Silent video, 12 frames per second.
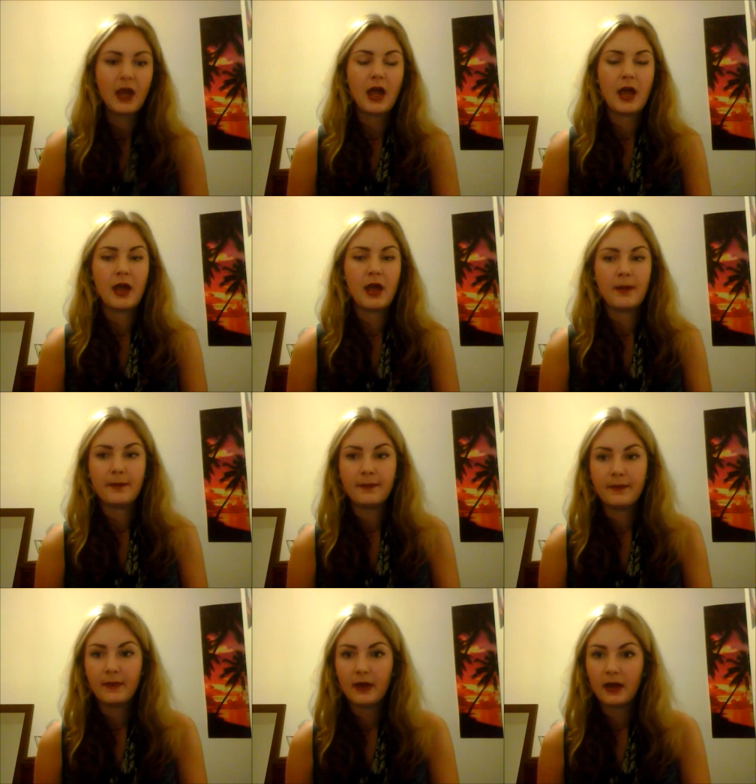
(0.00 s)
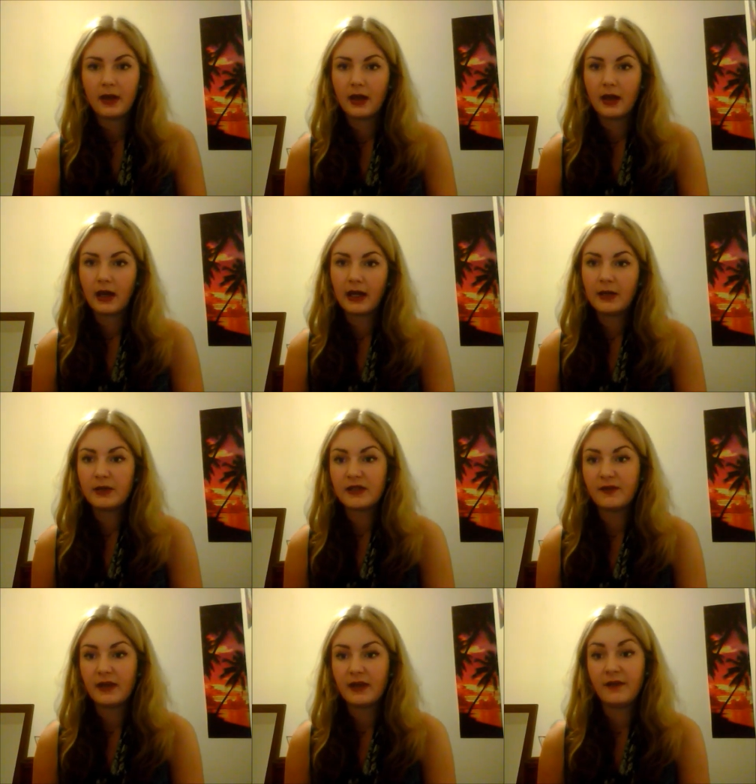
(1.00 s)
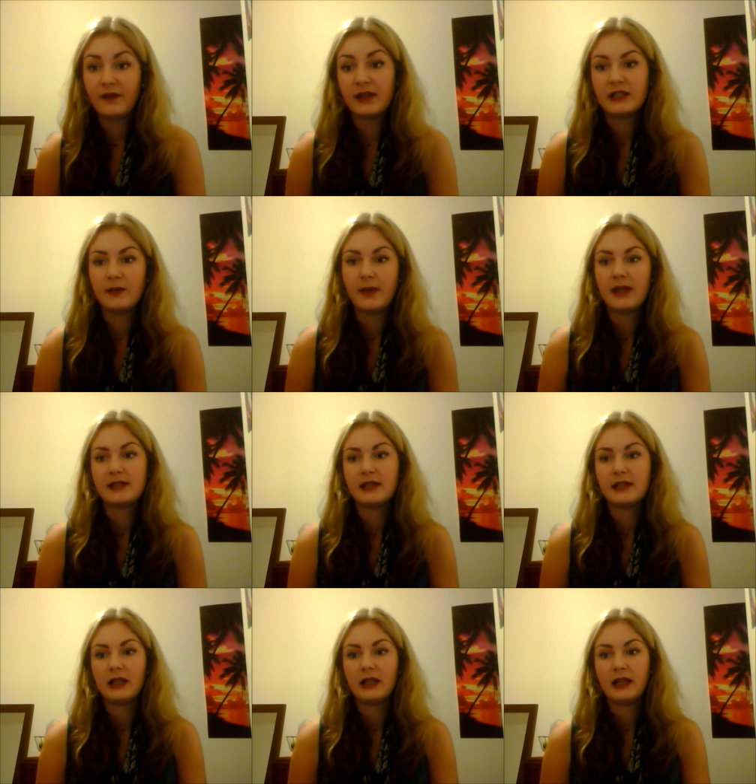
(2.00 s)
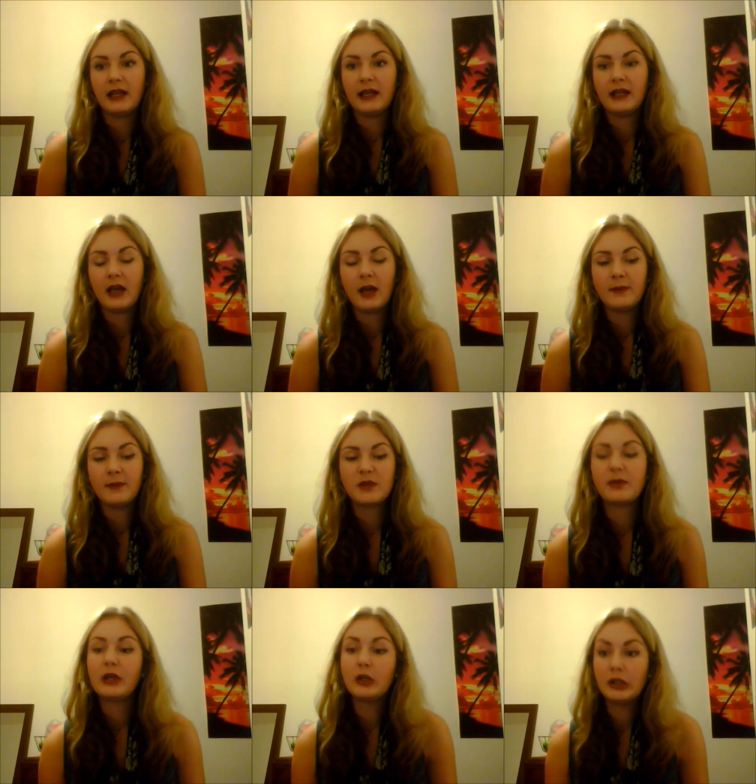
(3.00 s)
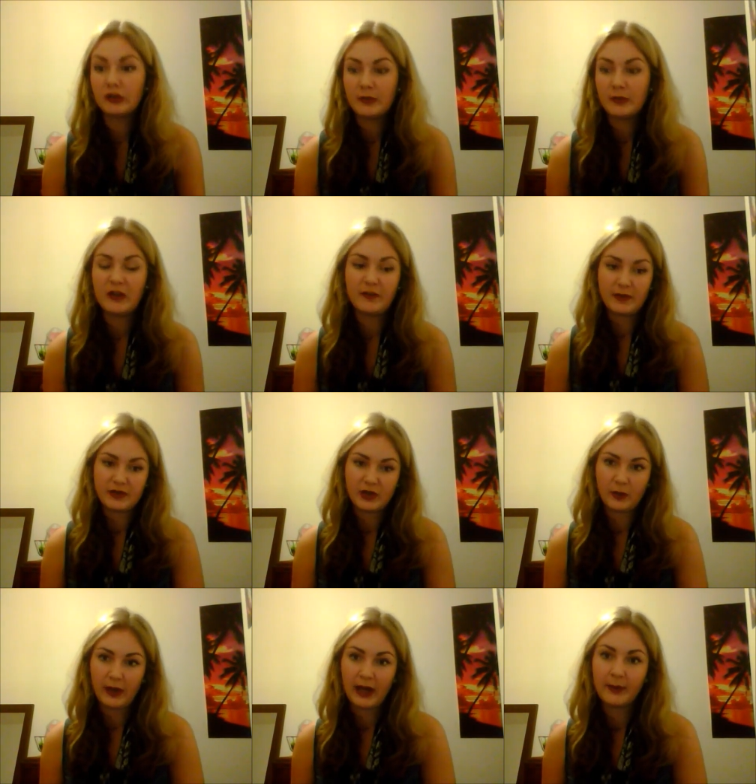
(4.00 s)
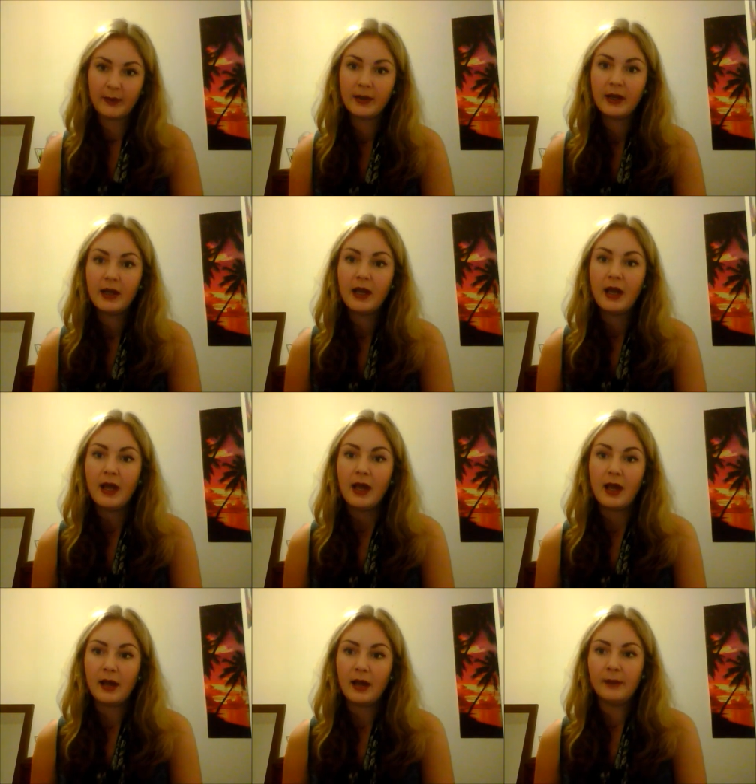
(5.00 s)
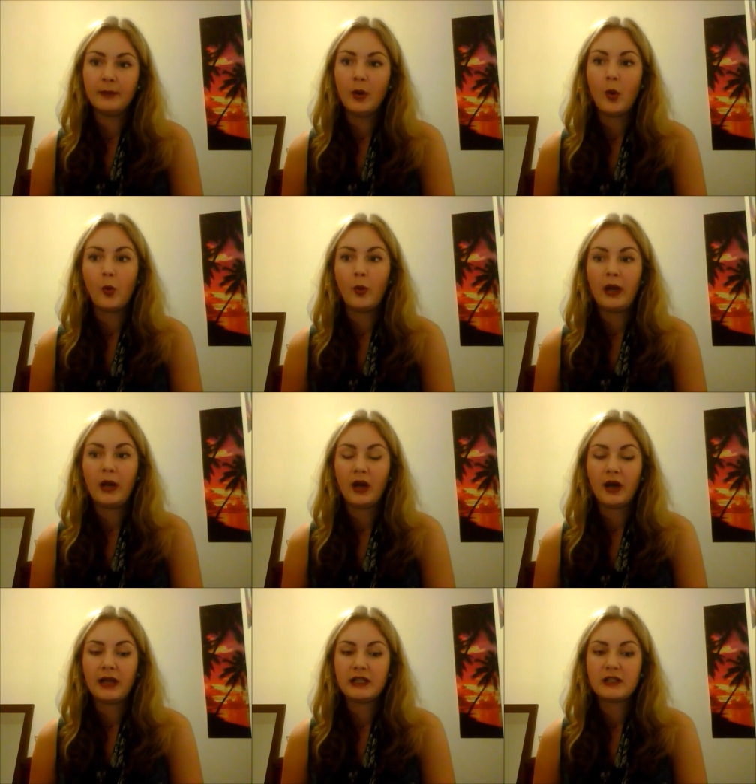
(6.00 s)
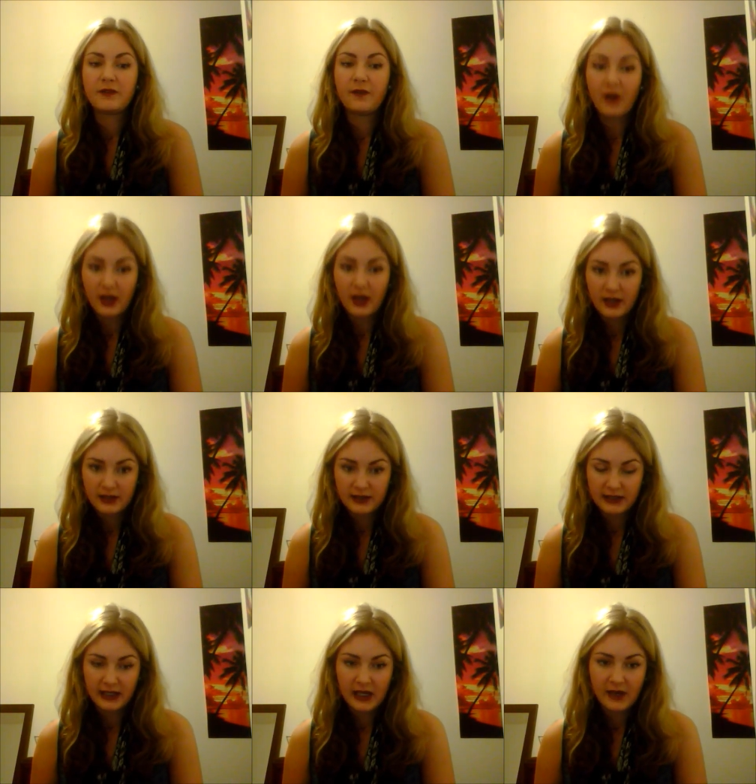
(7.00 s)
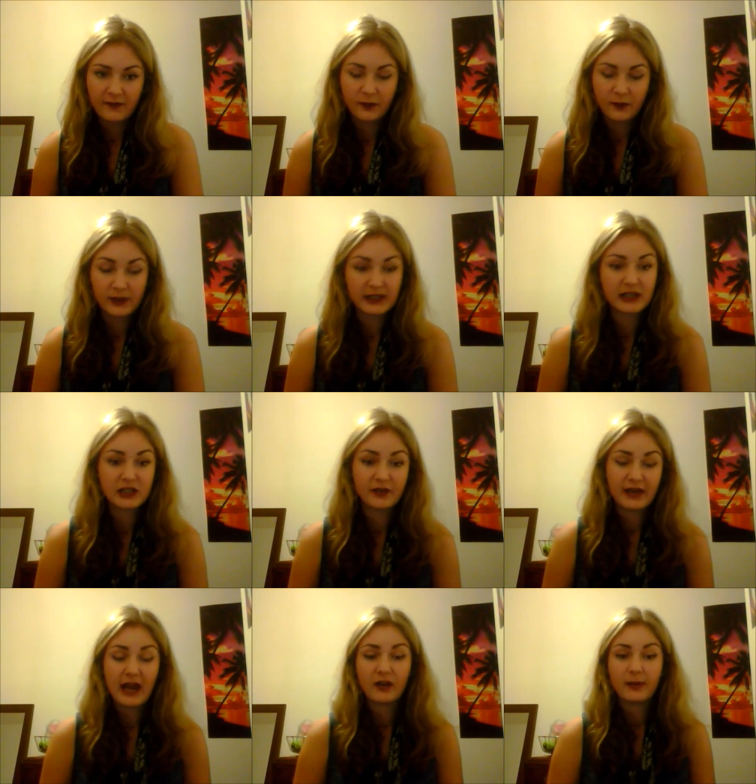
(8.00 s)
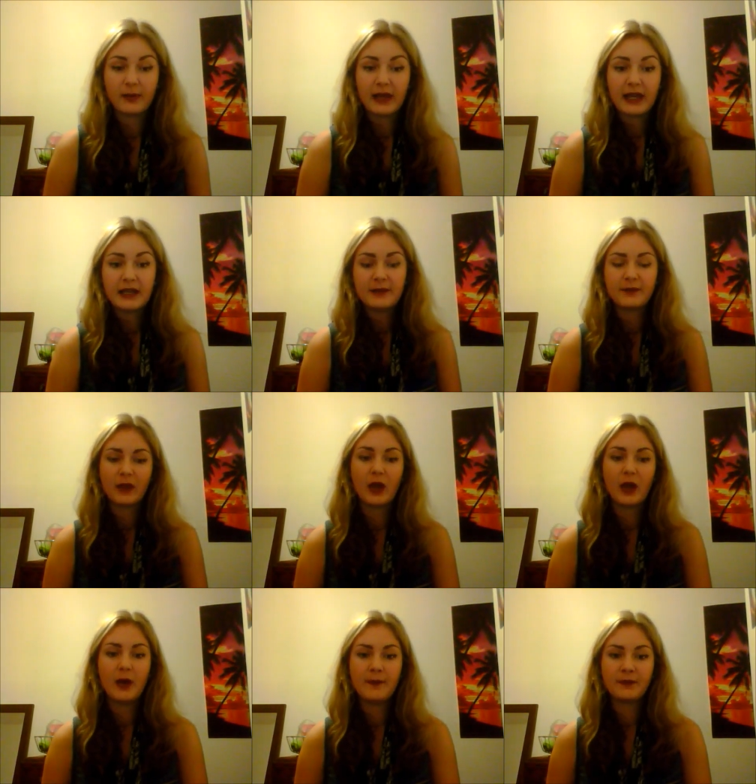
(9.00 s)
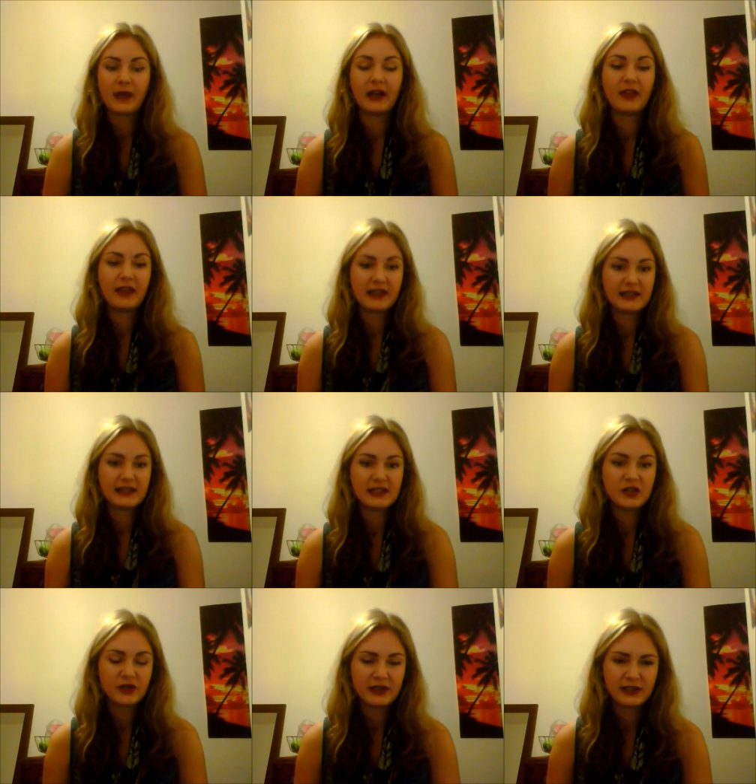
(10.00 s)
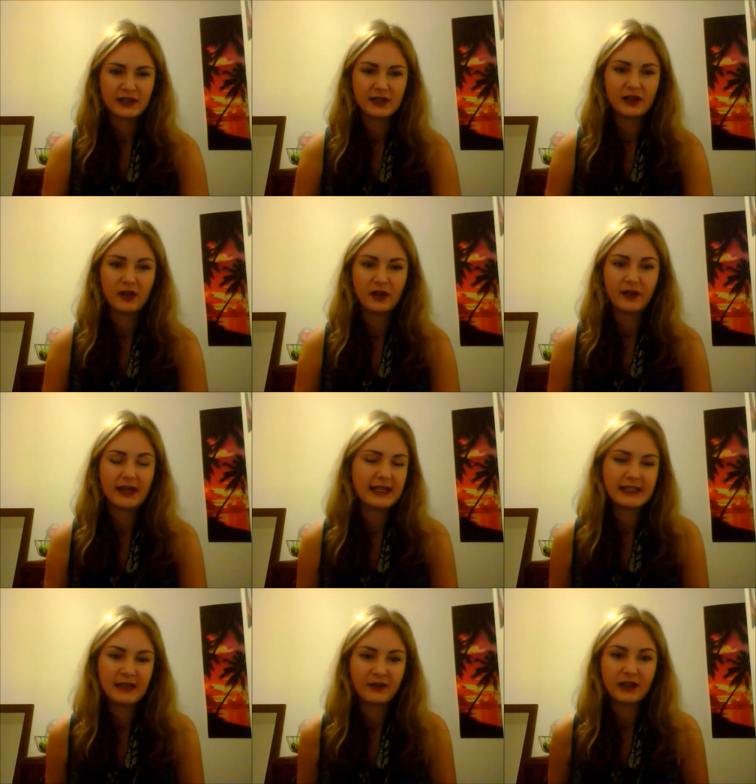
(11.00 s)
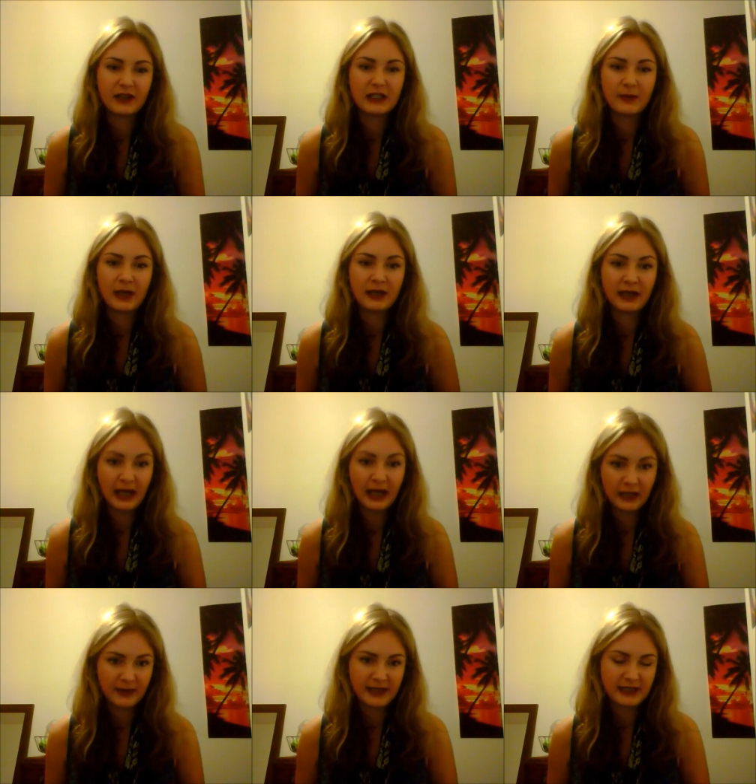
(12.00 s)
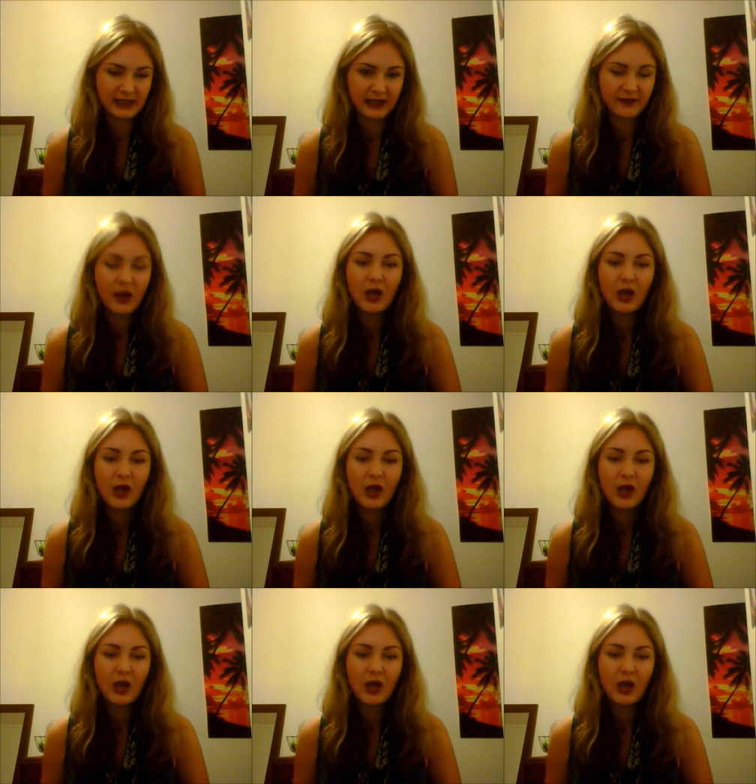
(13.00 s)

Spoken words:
And it was invented basically to bring colour and movement to the web. Willard's first GIF was actually of an aeroplane, and I think it's interesting to note that he's never actually made an animated GIF,